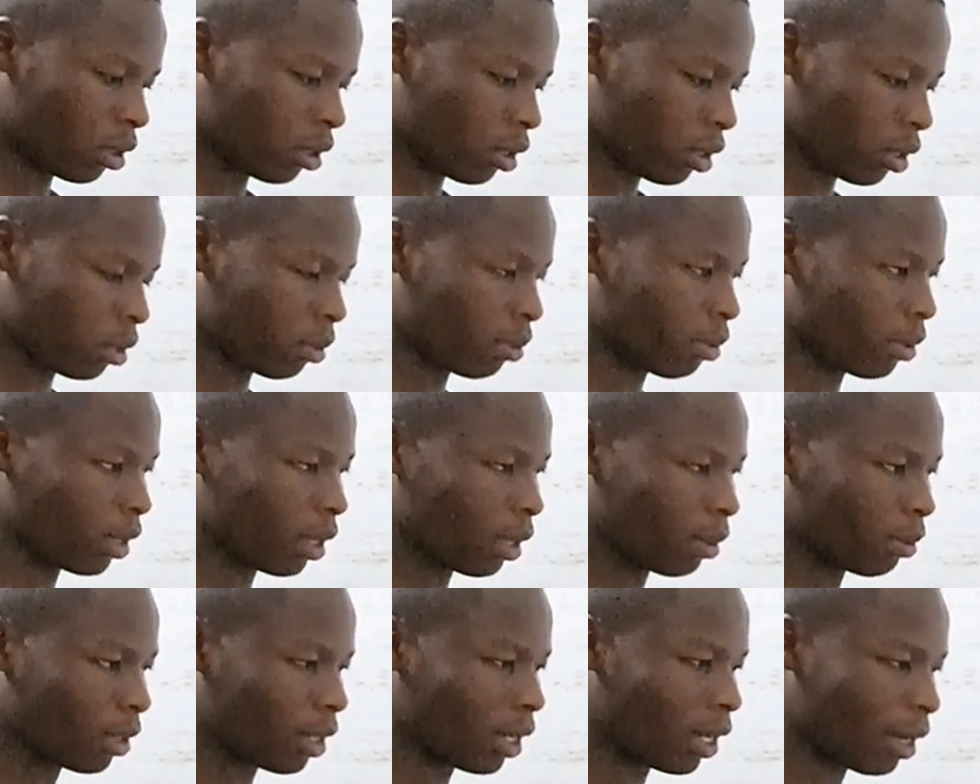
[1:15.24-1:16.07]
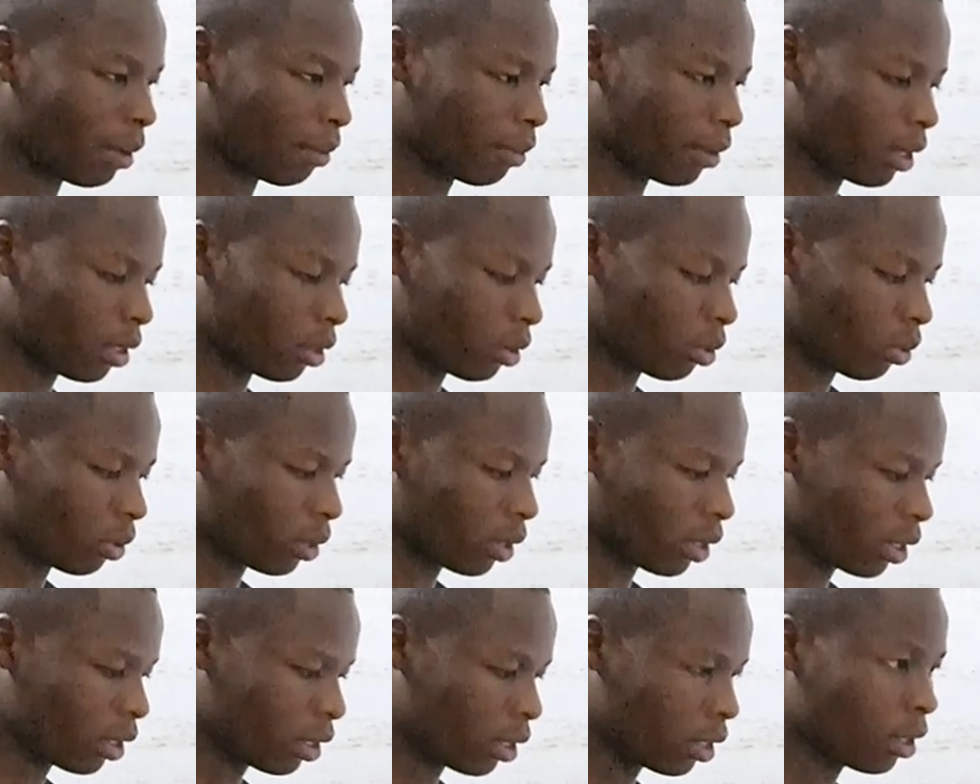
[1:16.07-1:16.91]
This becomes lambda
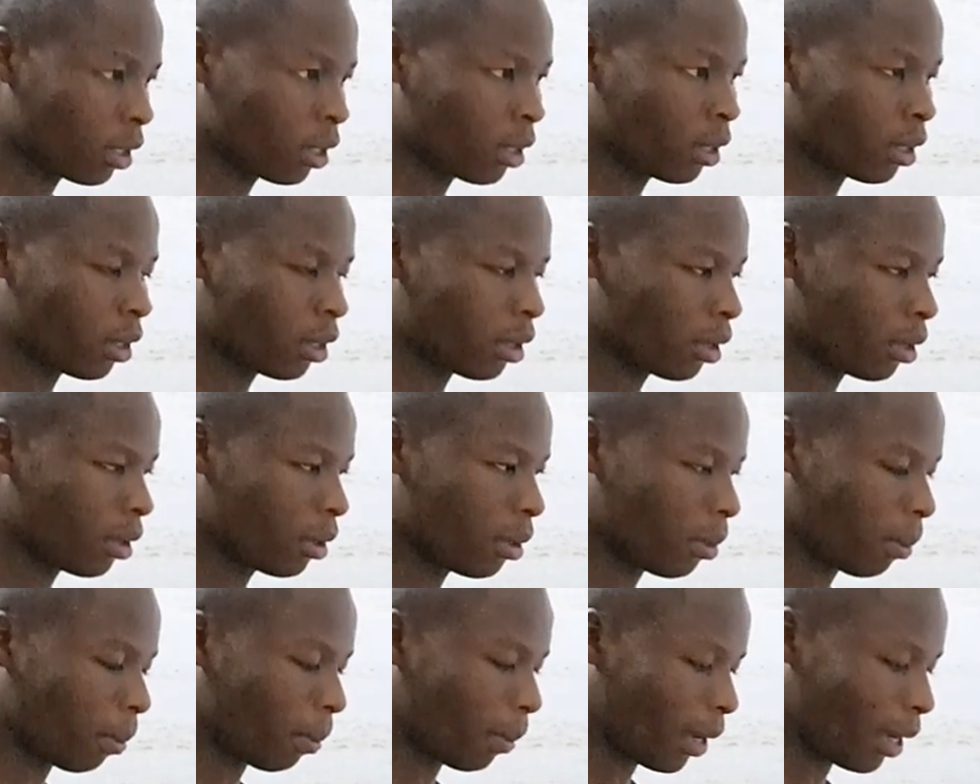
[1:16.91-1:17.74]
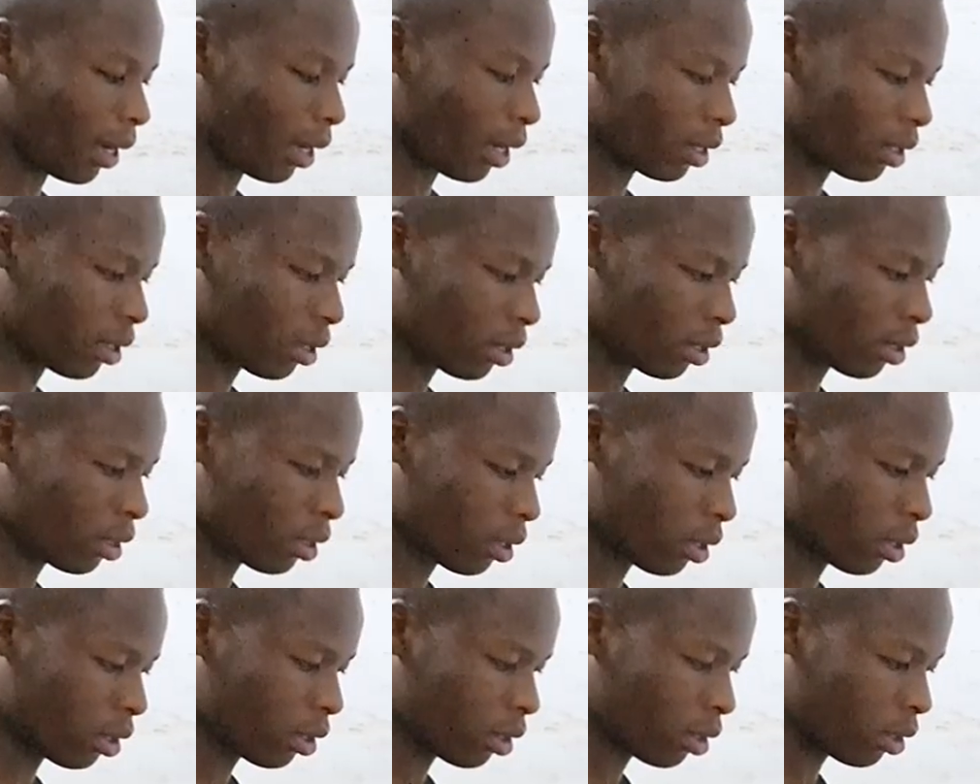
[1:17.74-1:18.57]
squared minus
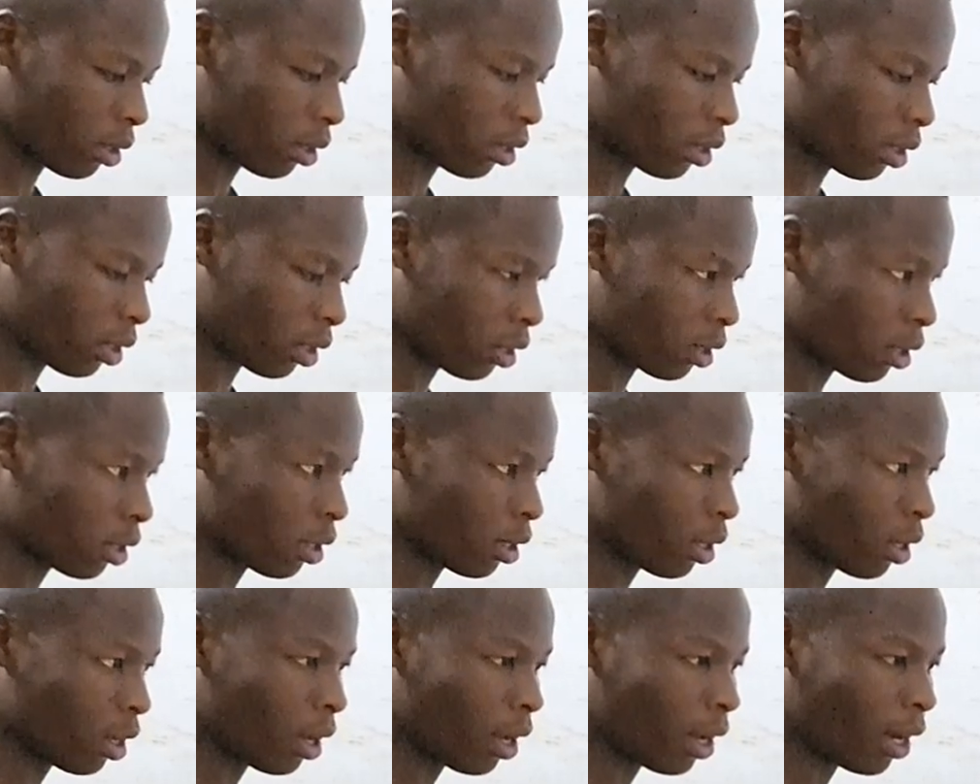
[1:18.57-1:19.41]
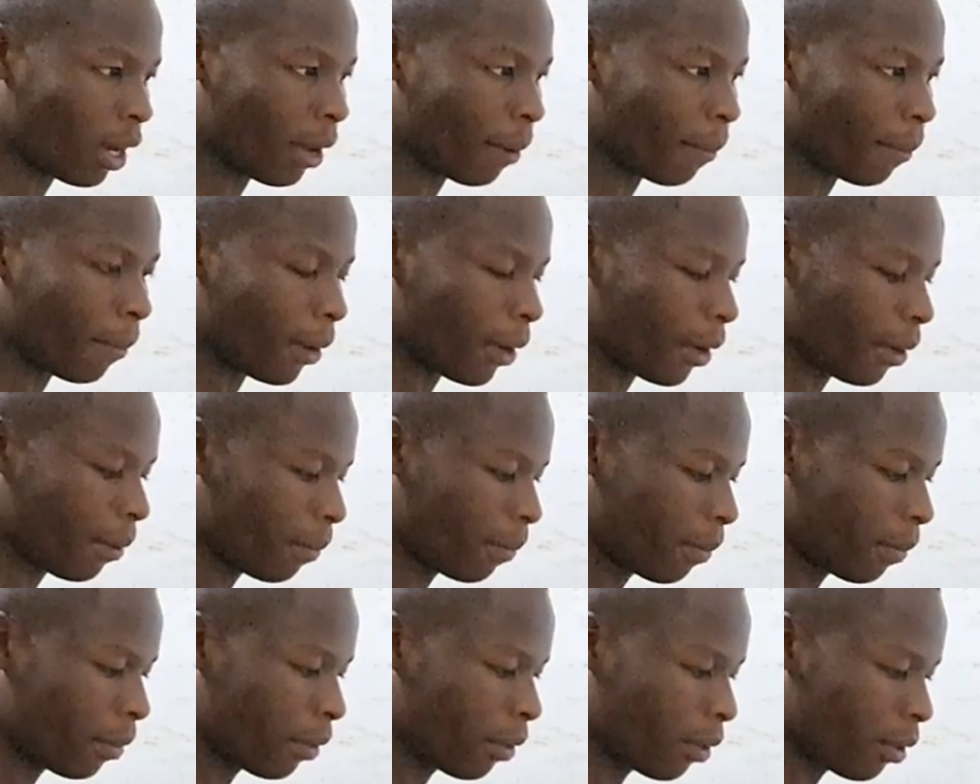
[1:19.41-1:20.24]
6 lambda
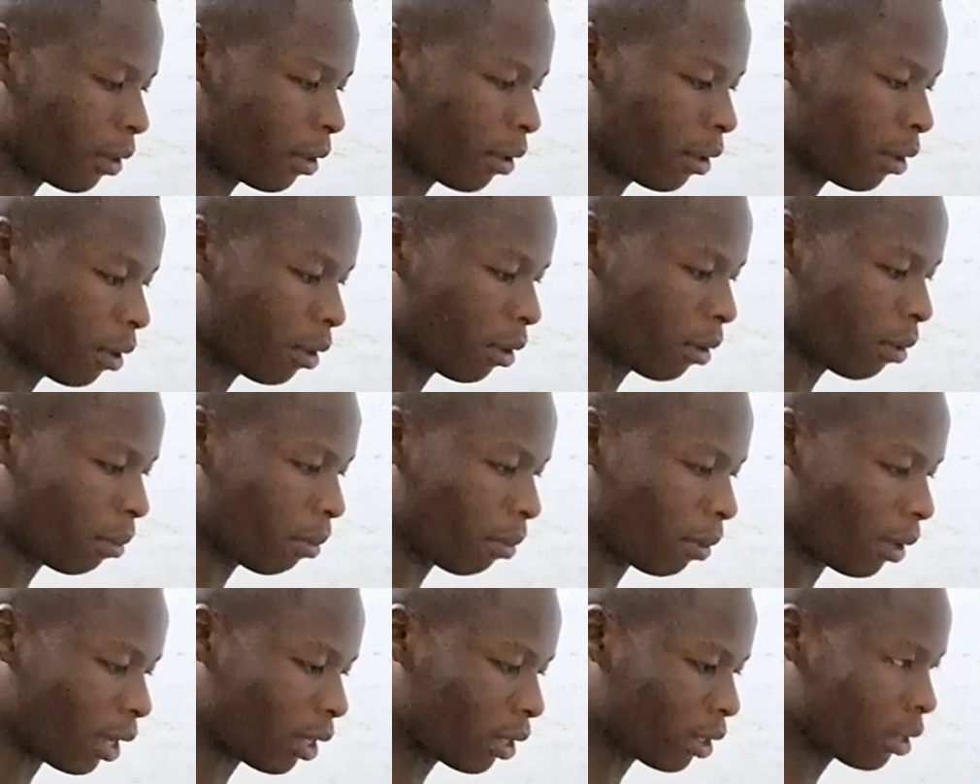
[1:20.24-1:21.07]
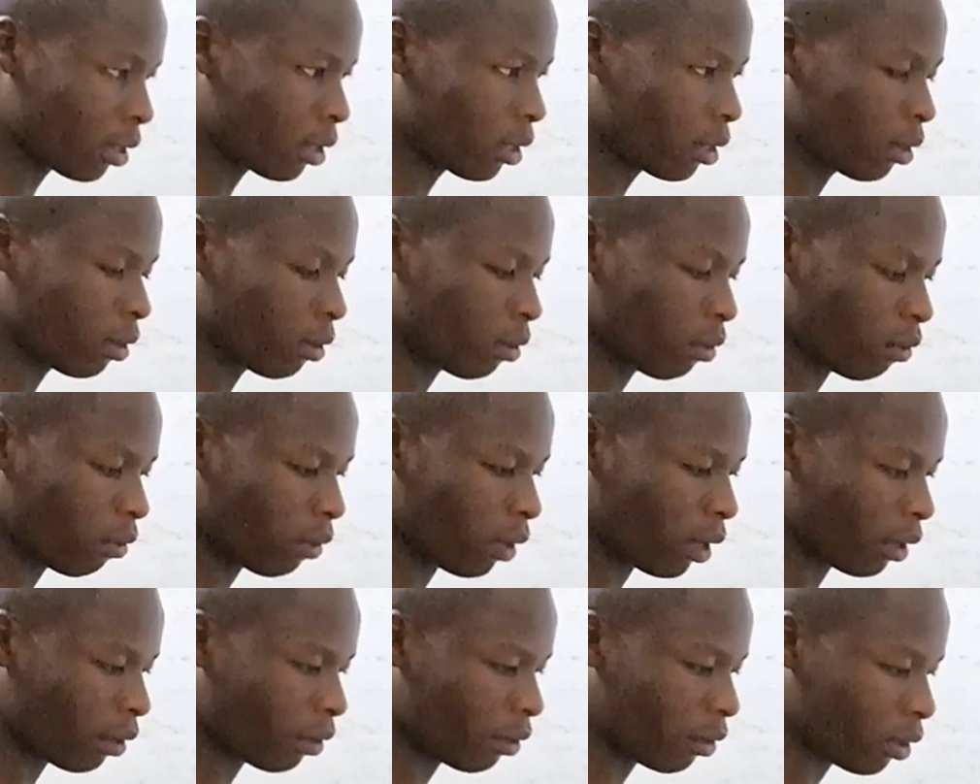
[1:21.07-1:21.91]
plus
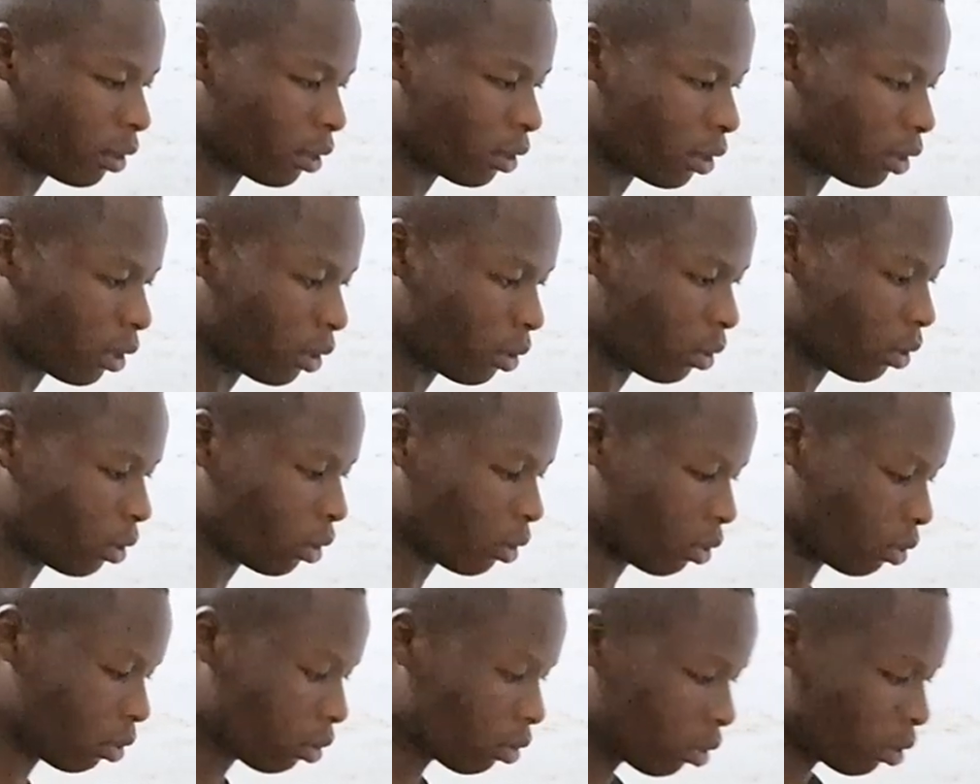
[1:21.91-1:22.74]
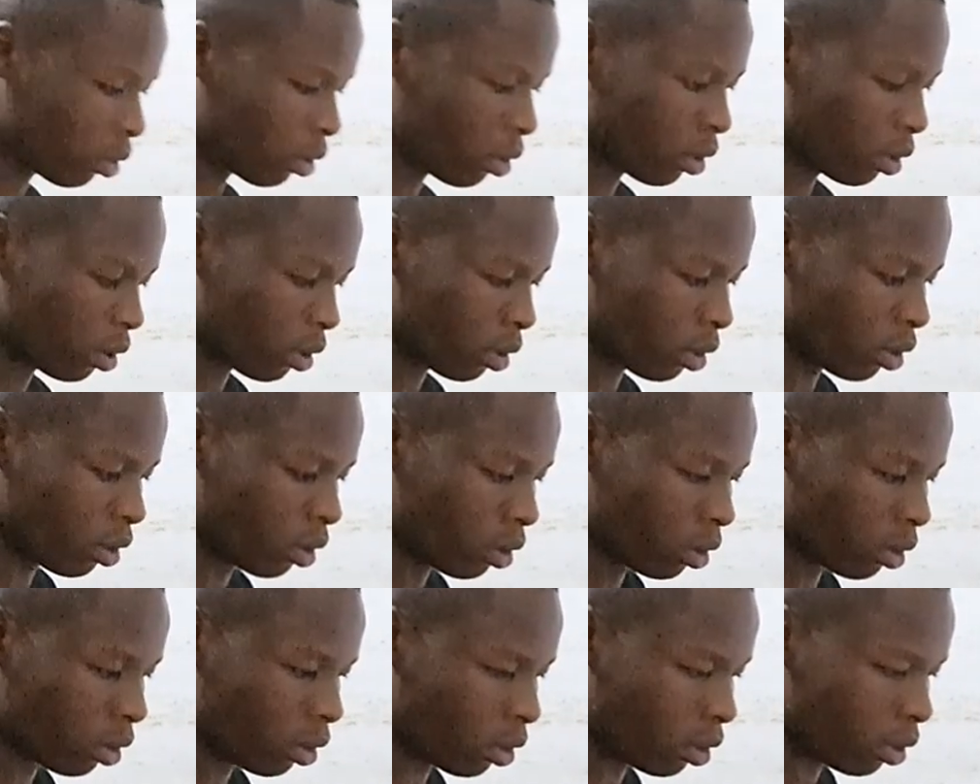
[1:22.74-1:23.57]
5 is equal to
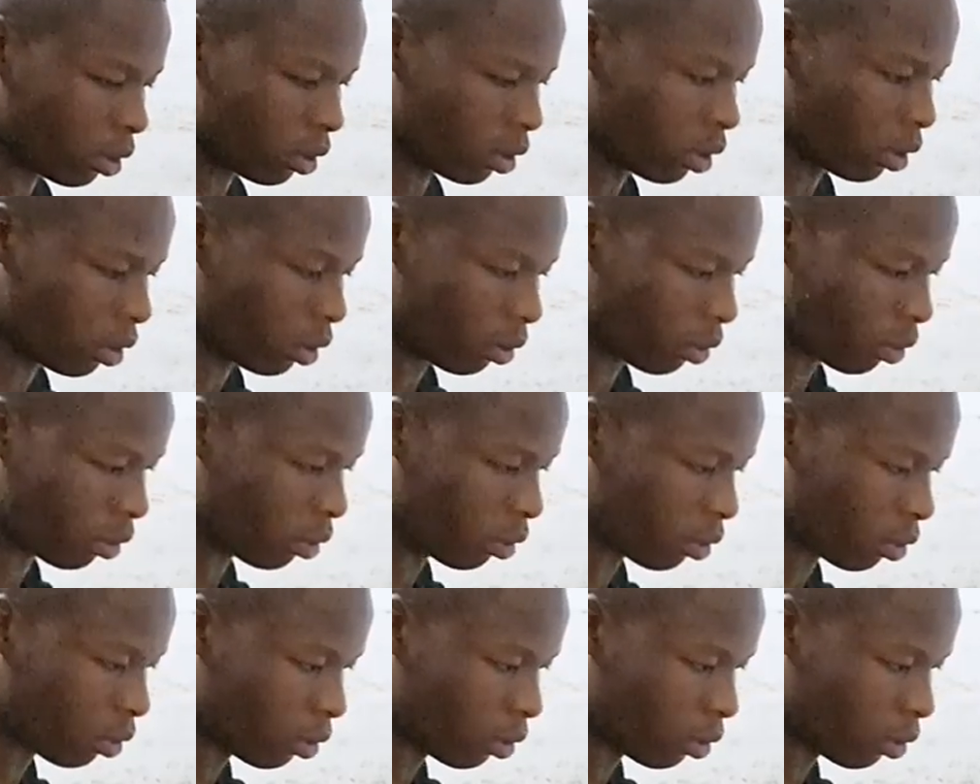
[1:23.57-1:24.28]
0.